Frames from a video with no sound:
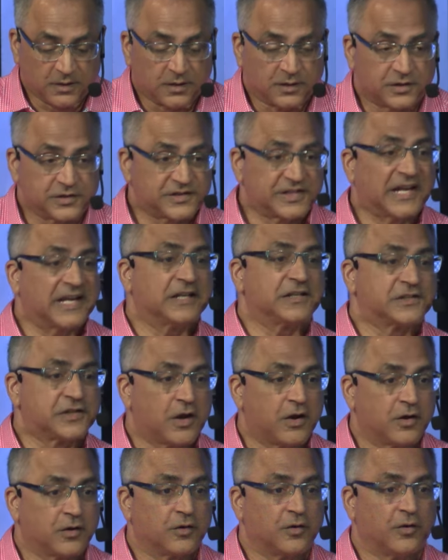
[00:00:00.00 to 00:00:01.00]
The second
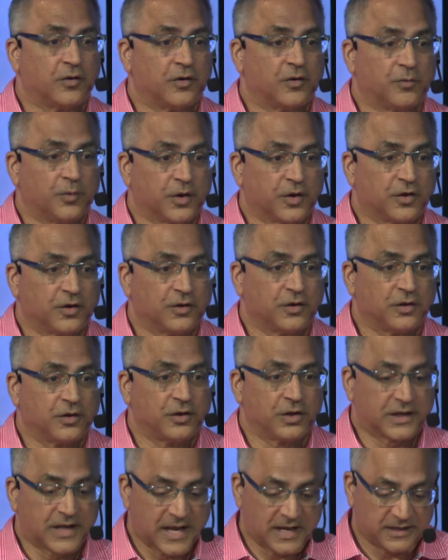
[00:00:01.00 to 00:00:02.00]
song we're going to
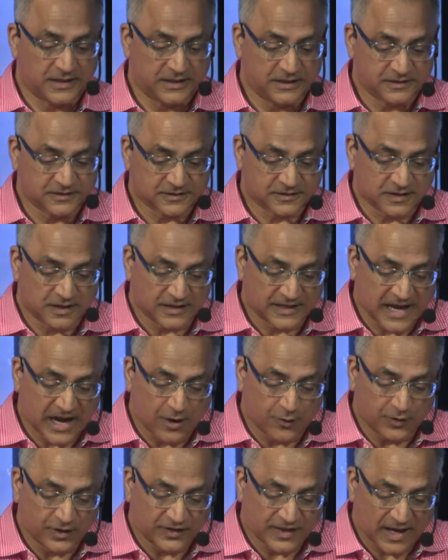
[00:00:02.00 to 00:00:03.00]
look at is uh,
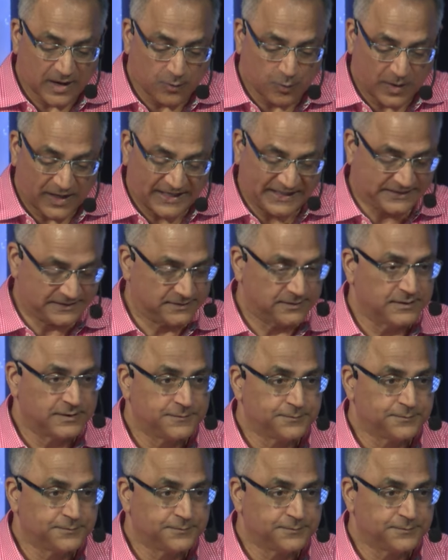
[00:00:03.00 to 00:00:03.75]
Carry That Weight.